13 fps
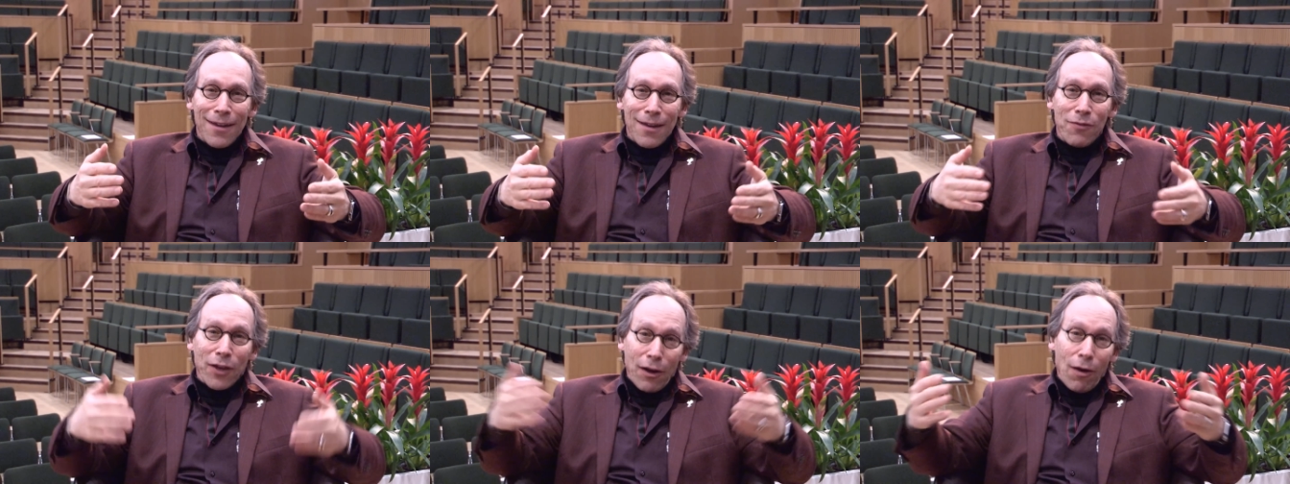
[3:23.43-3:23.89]

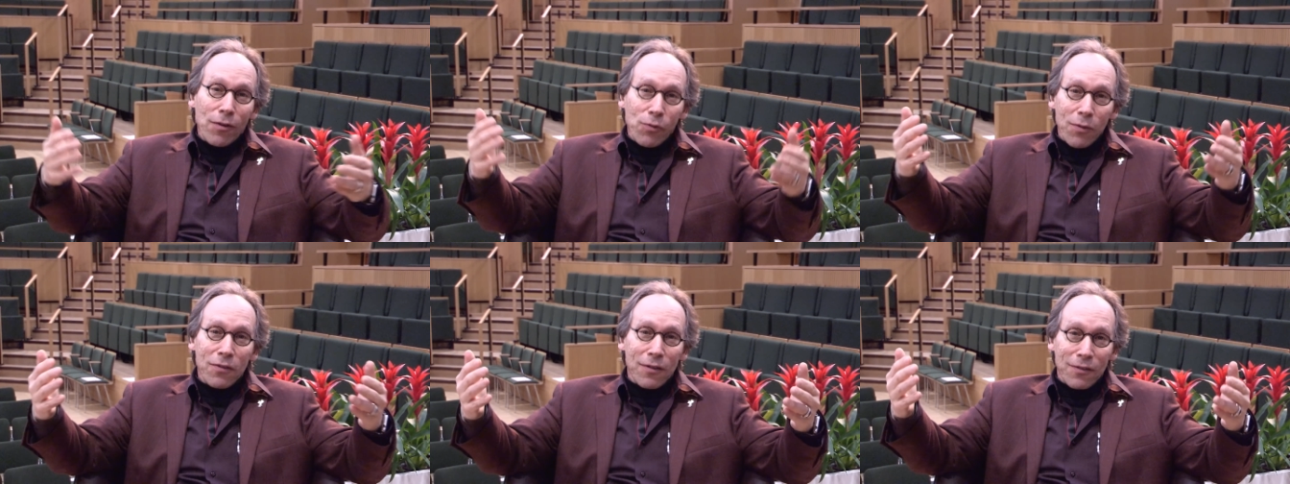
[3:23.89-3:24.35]
If the
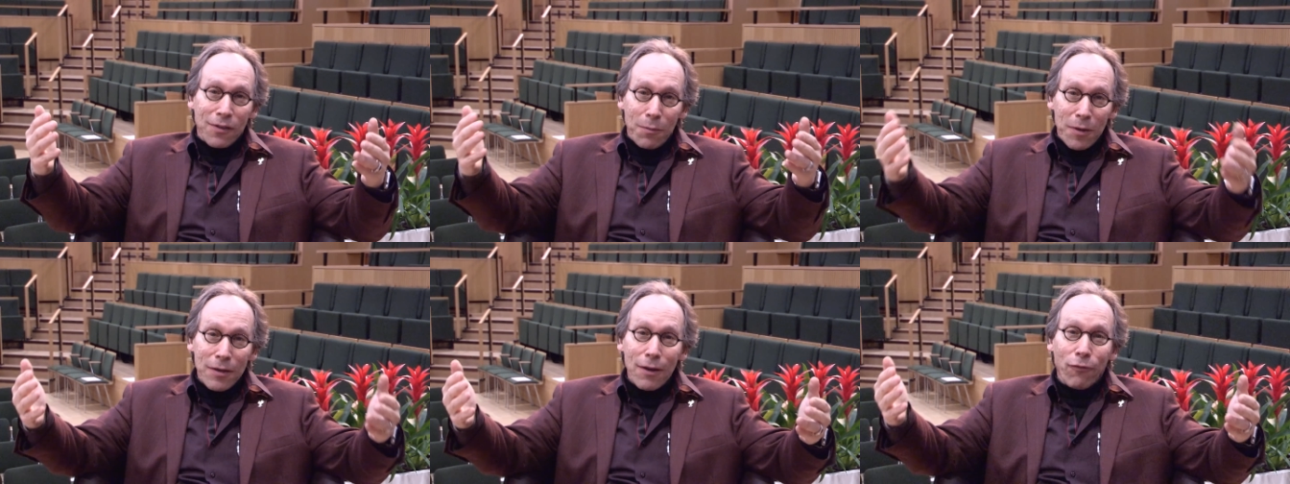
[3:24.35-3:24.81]
characteristics had
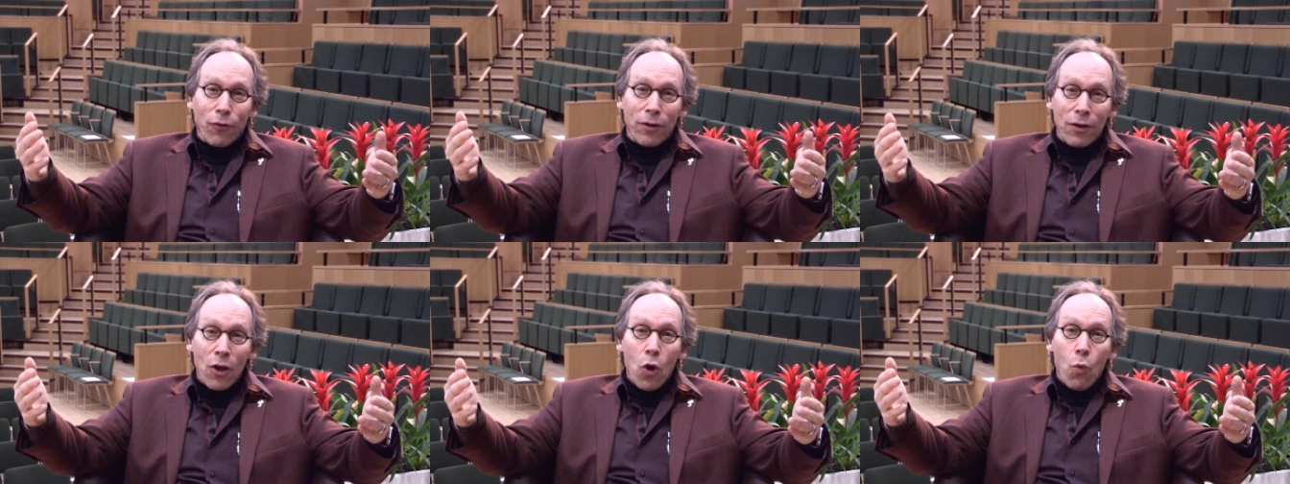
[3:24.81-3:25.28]
been
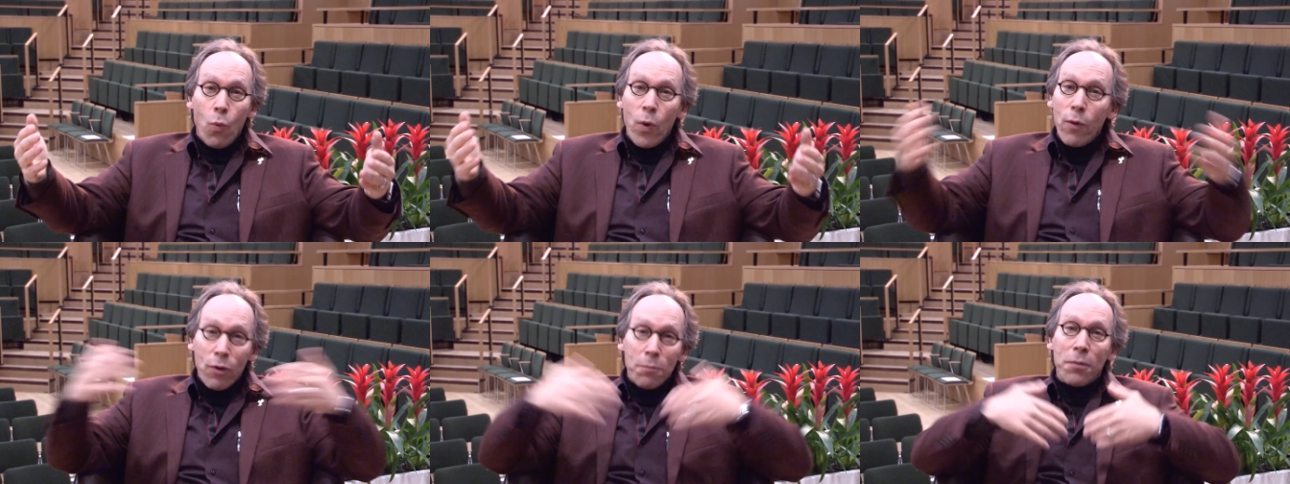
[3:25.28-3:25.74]
different,
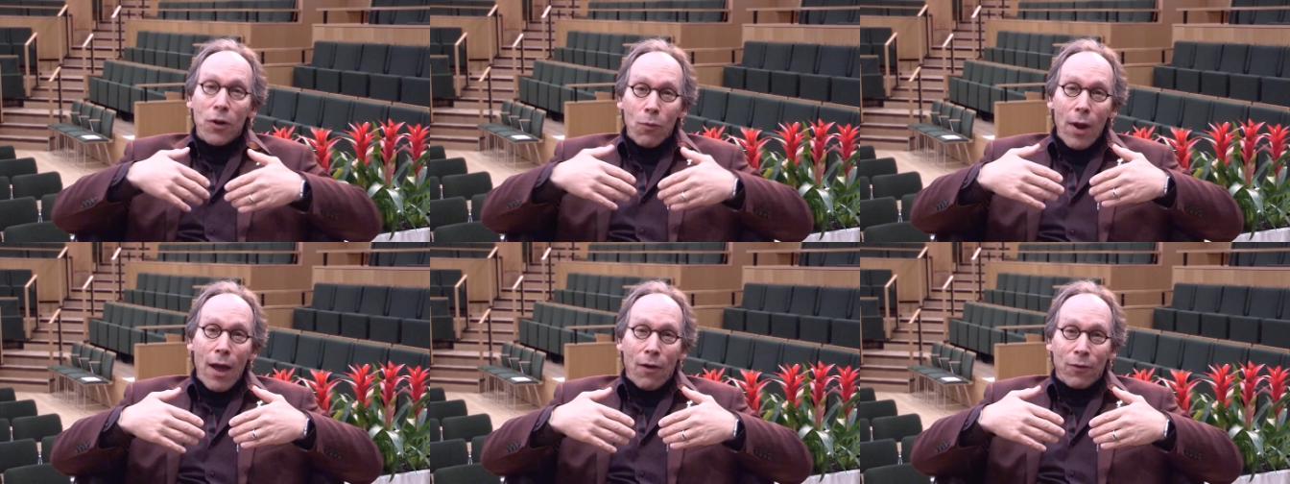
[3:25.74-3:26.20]
we wouldn't be
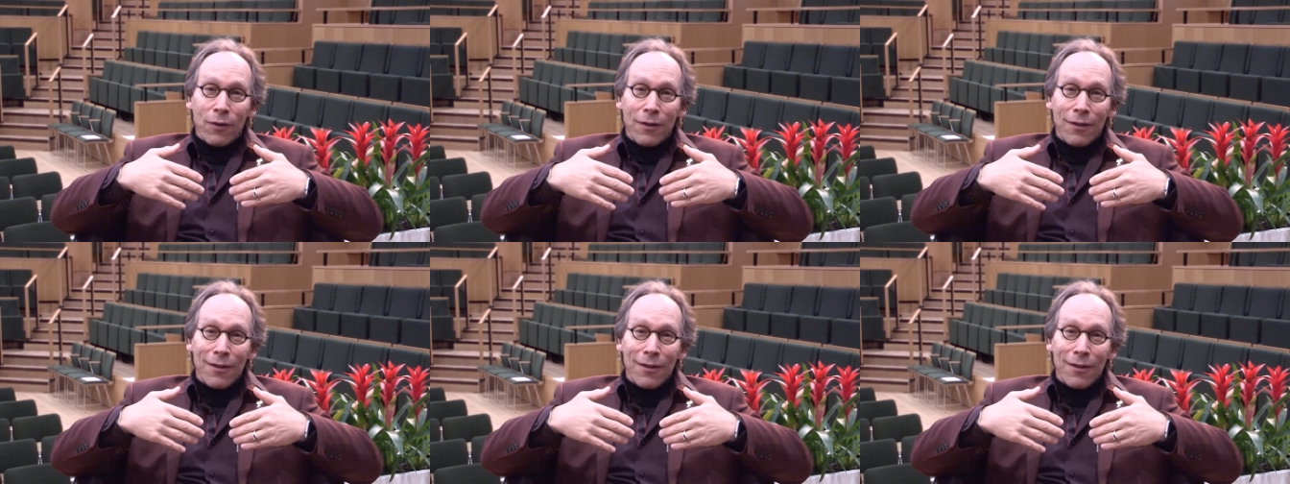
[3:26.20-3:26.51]
around.